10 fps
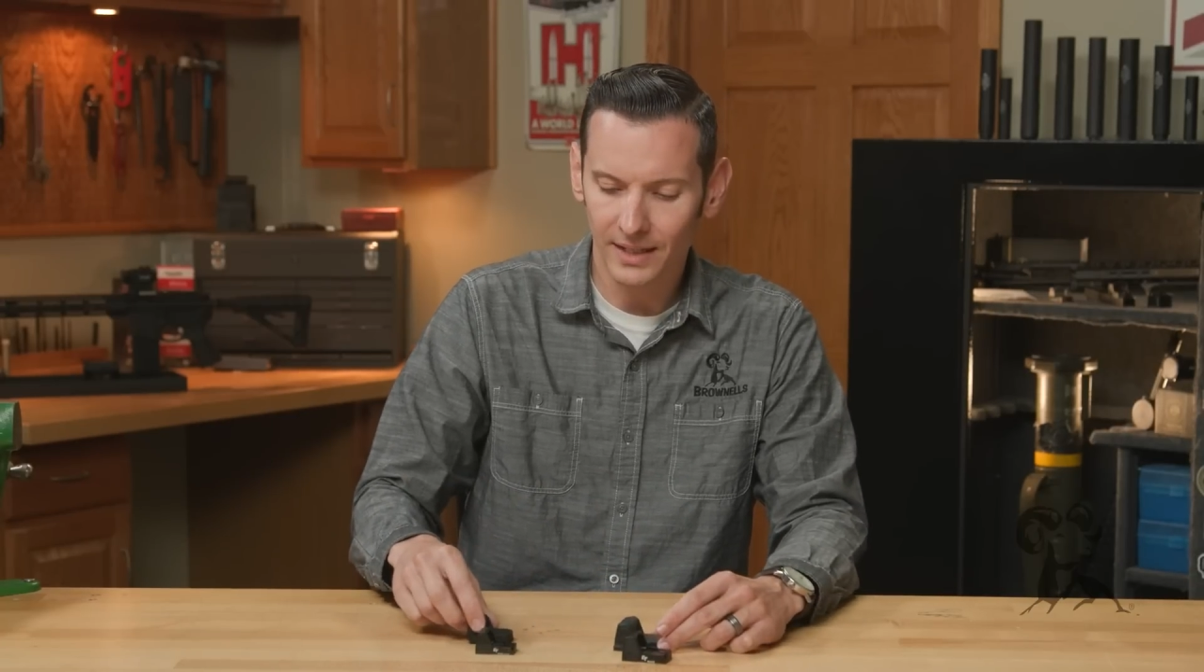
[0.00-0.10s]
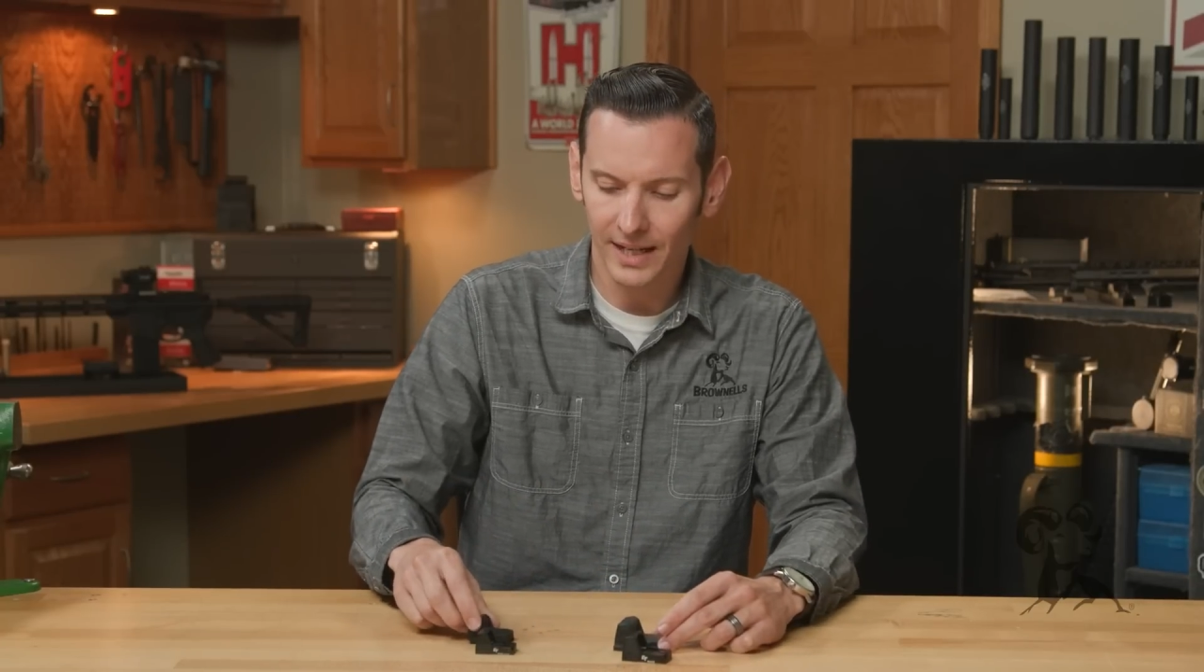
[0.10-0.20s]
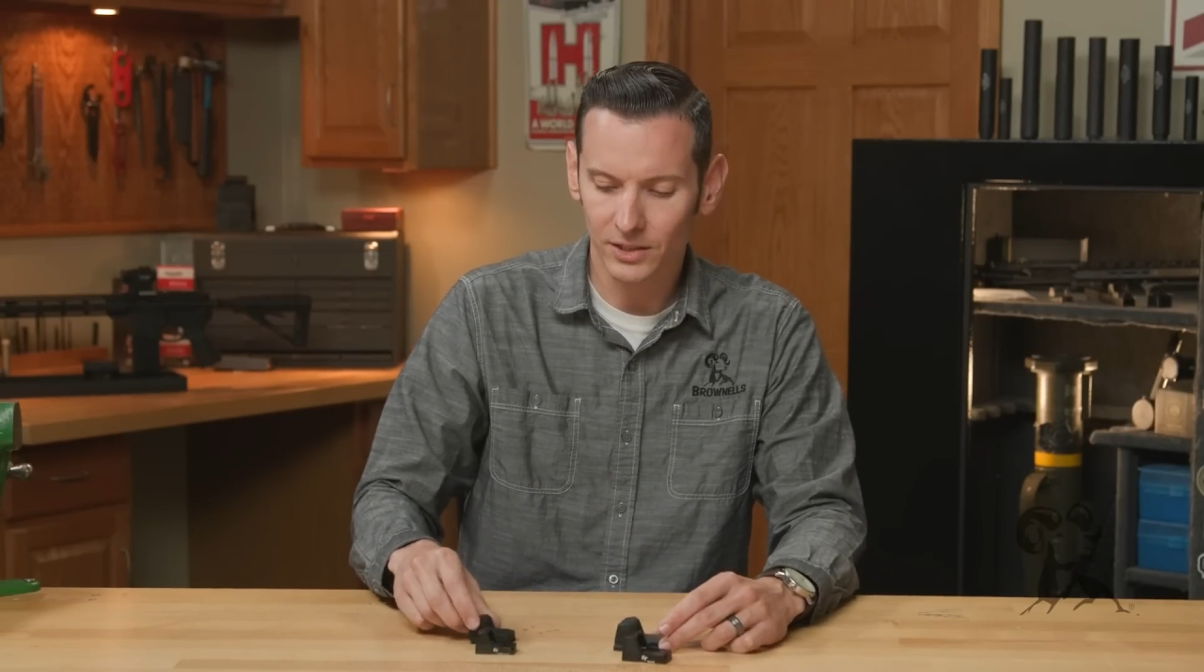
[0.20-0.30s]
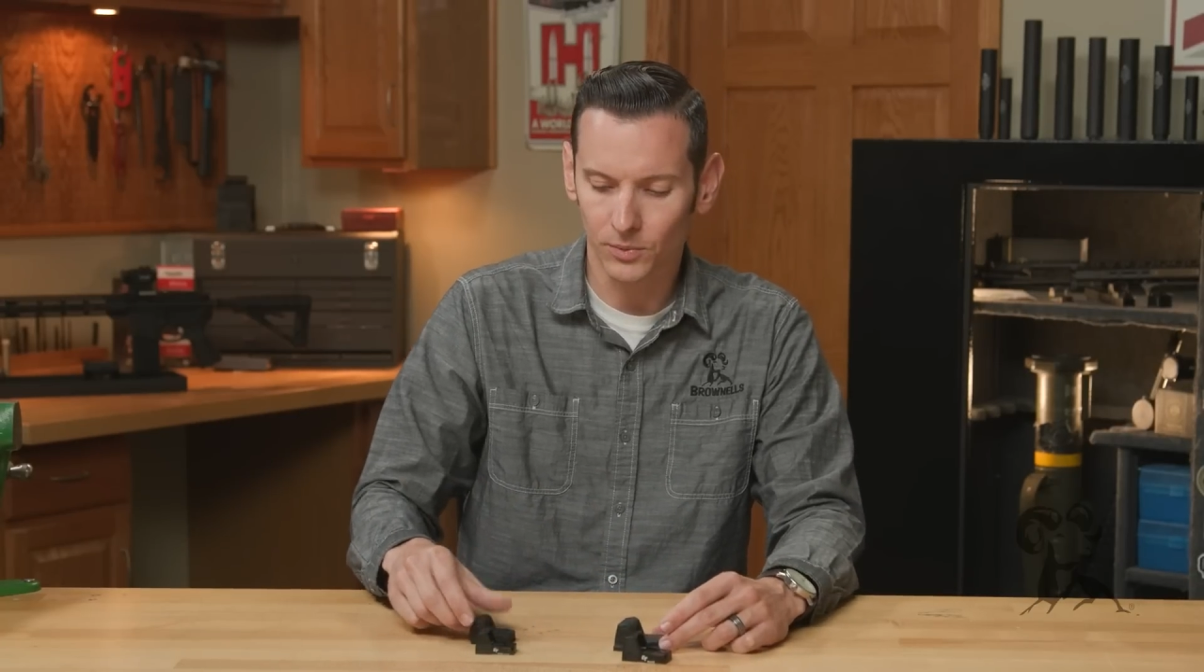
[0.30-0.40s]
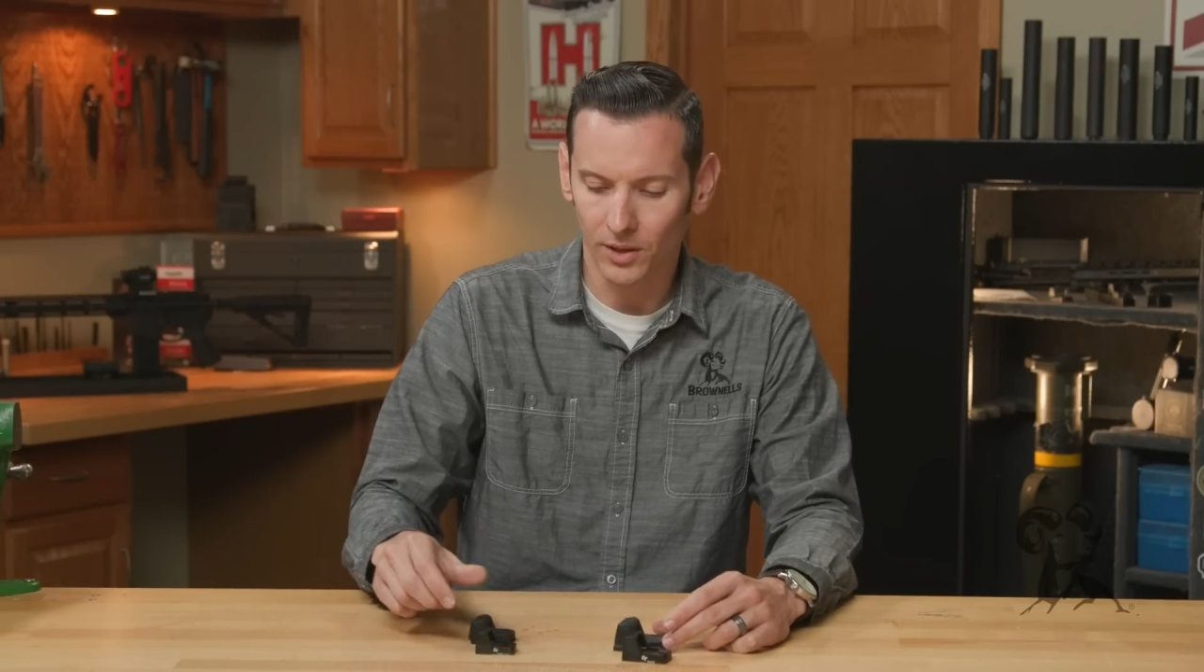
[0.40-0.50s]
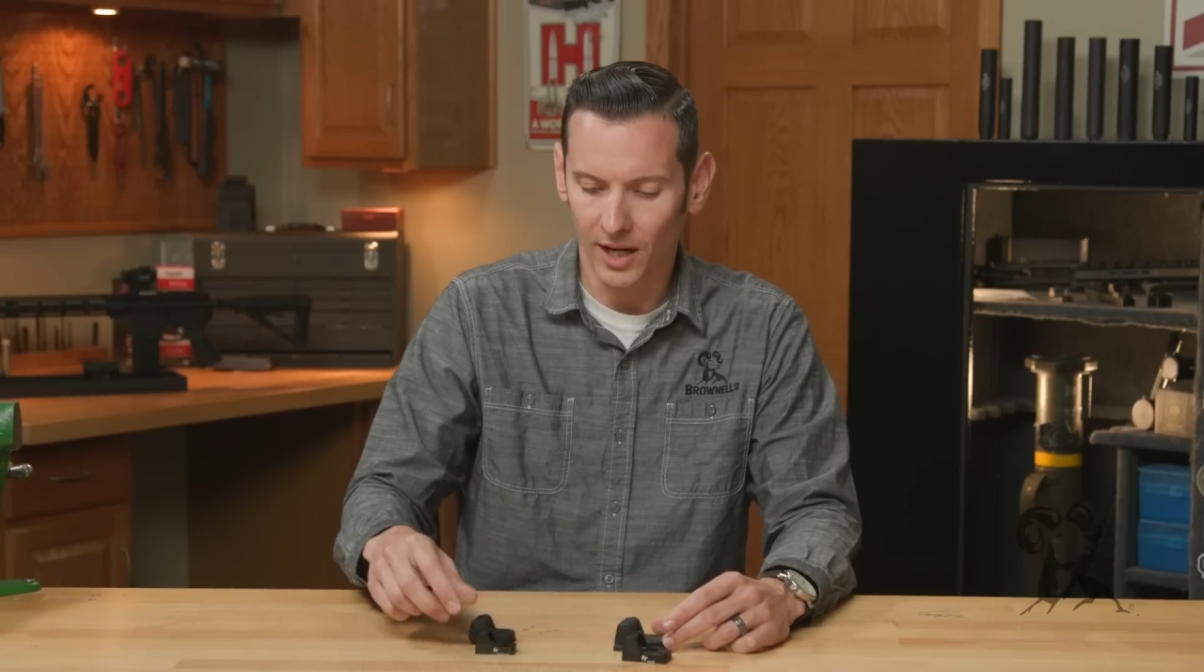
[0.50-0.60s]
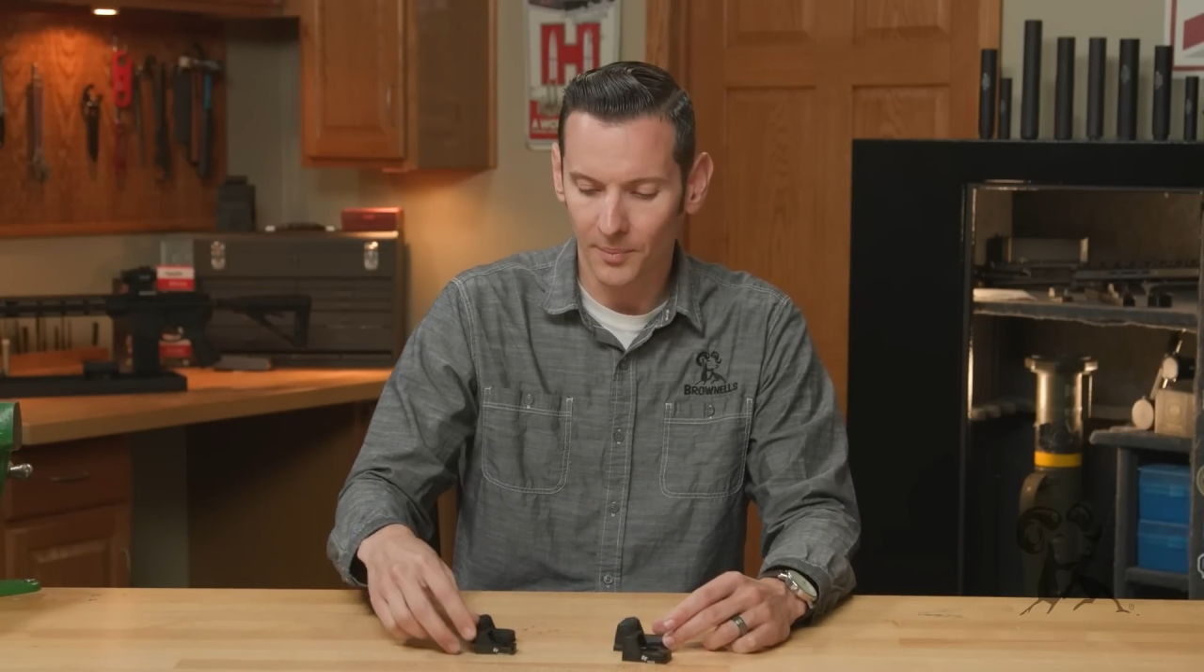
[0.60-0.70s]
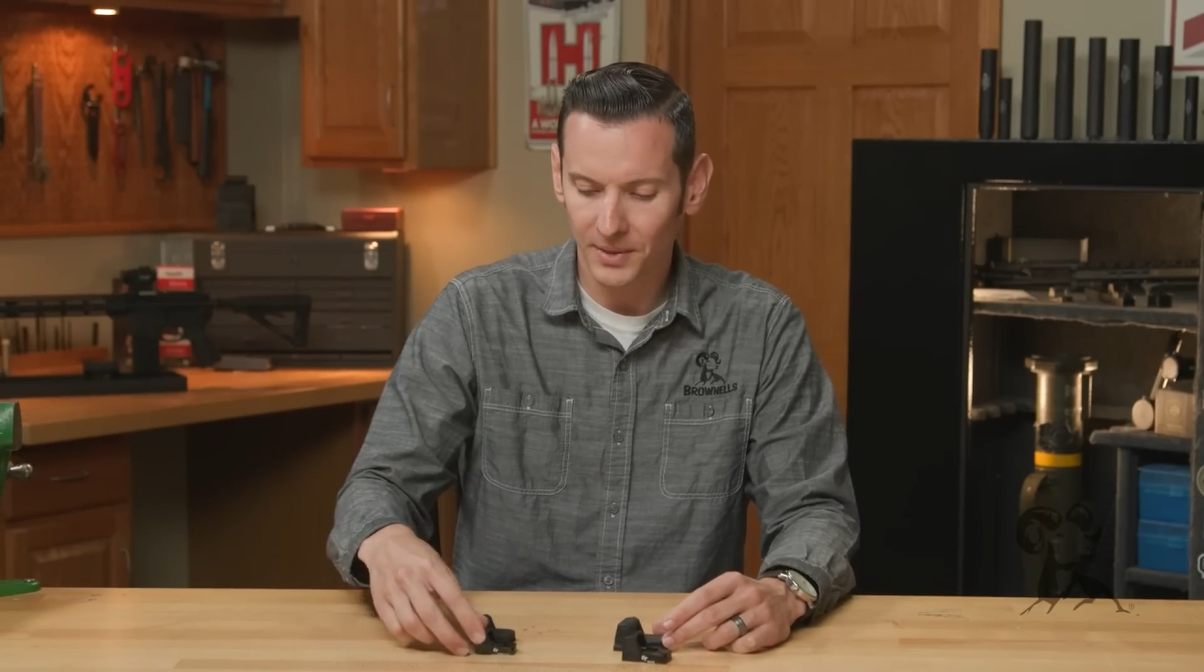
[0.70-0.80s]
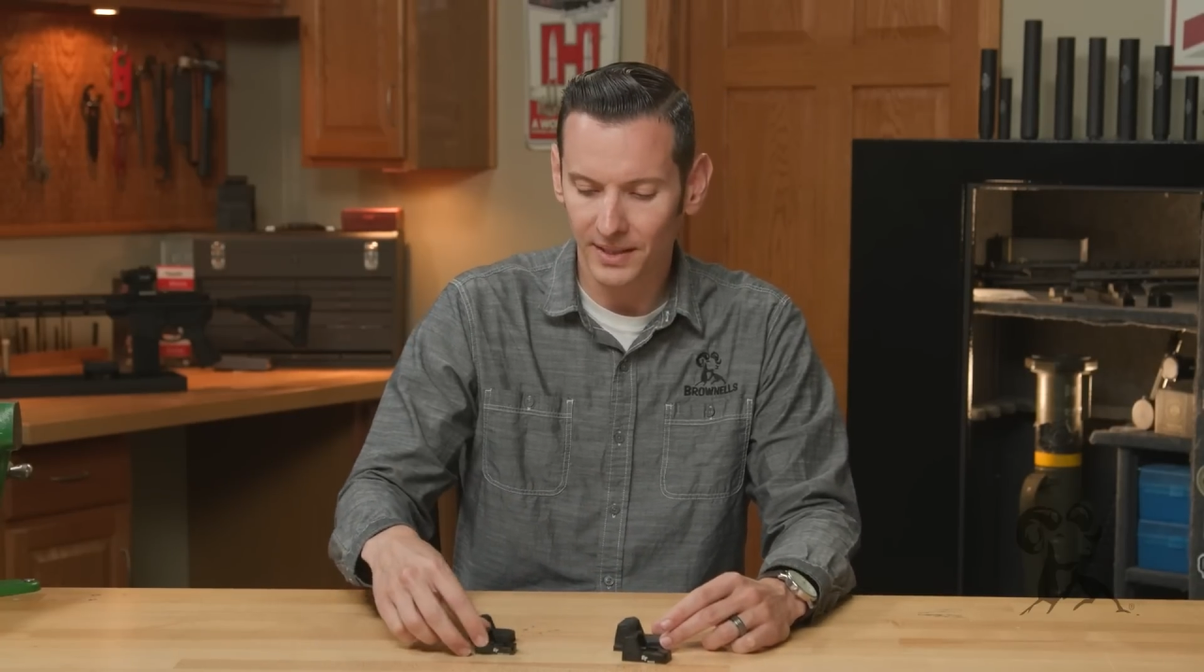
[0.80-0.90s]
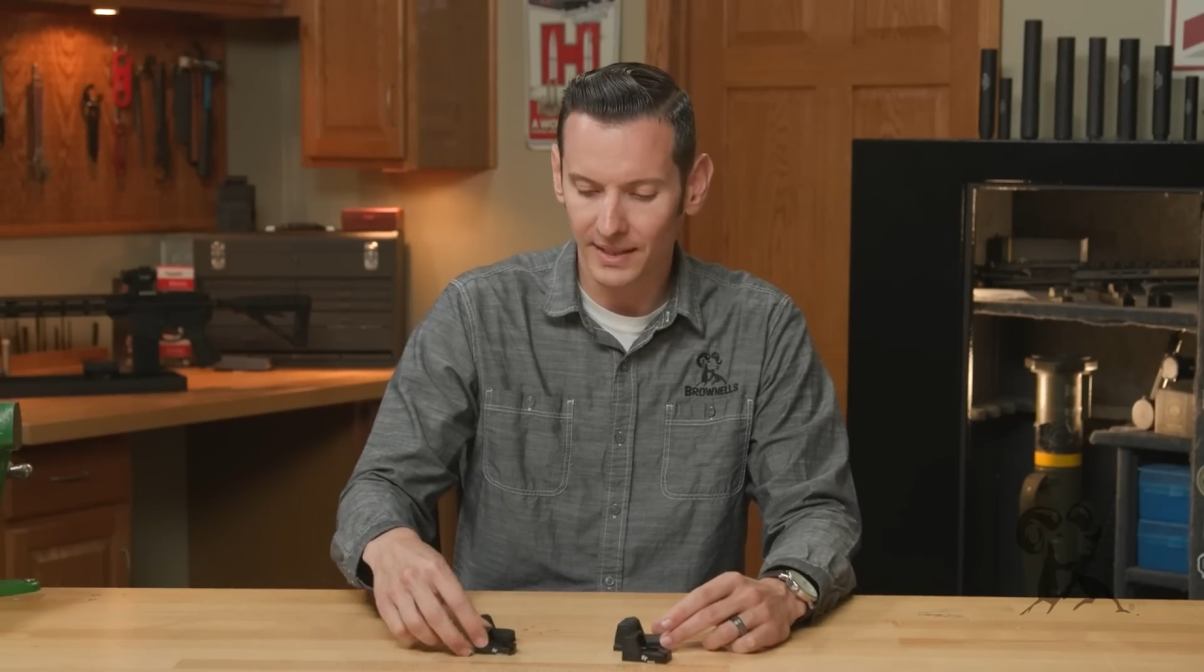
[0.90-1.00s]
the actual
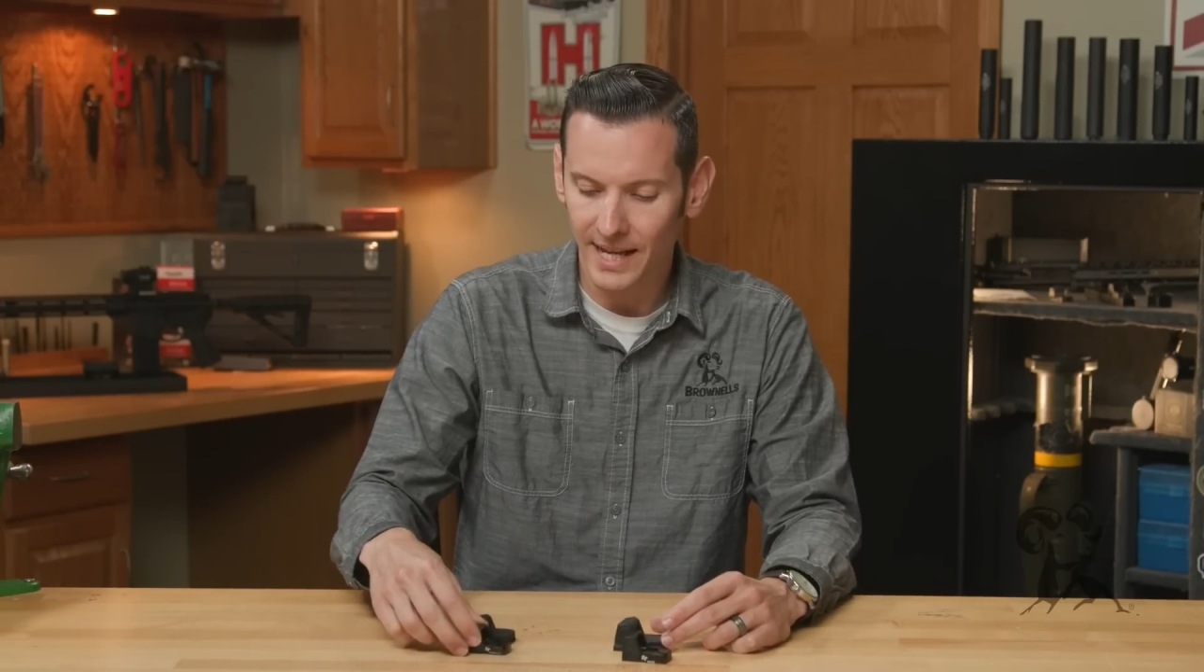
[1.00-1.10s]
optic